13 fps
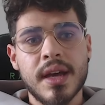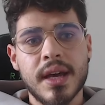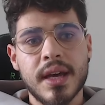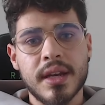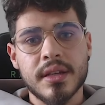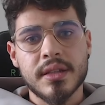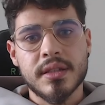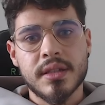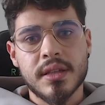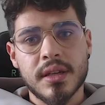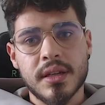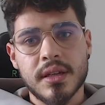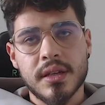and as
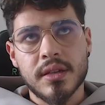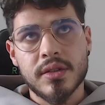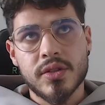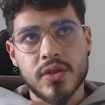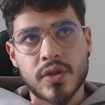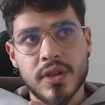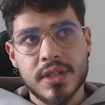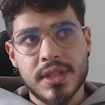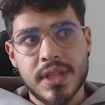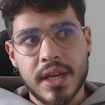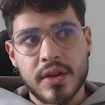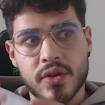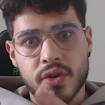soon as
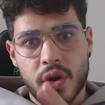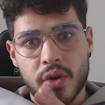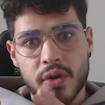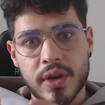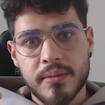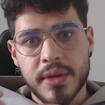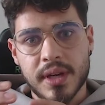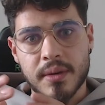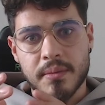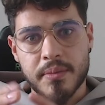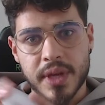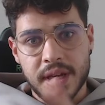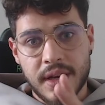they grow and become
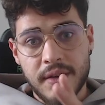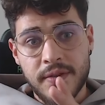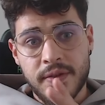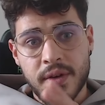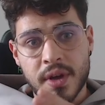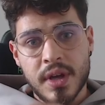big enough,